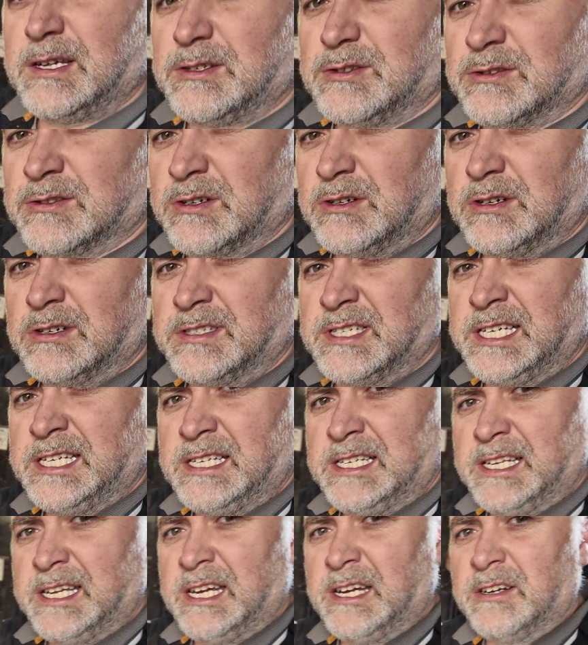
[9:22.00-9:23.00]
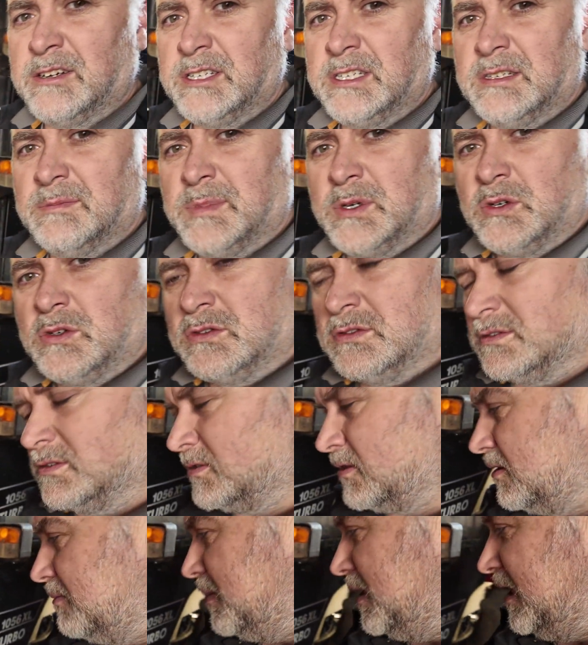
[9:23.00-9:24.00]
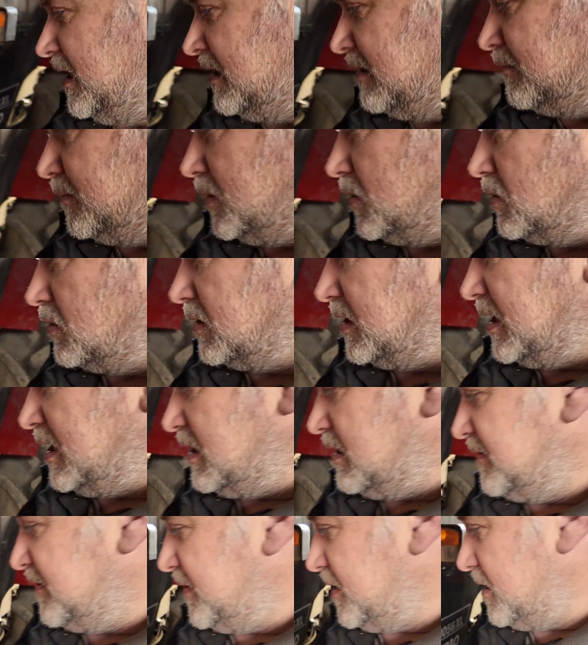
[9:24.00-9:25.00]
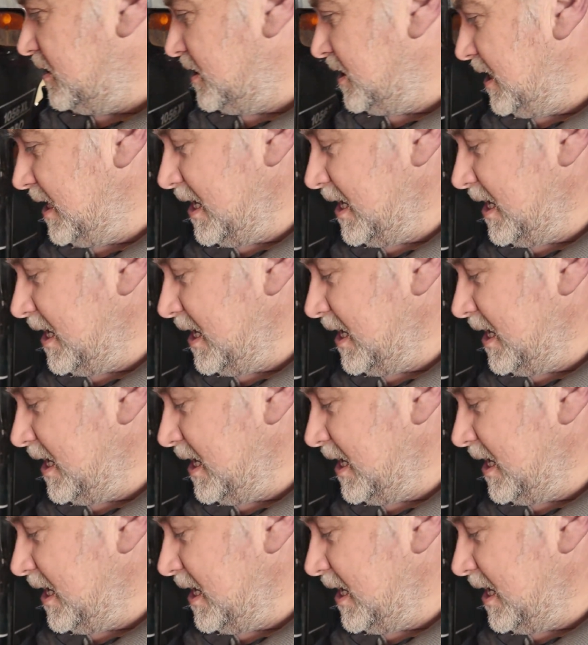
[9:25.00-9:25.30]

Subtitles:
Just goes in there in the bung, the bleeding bung there to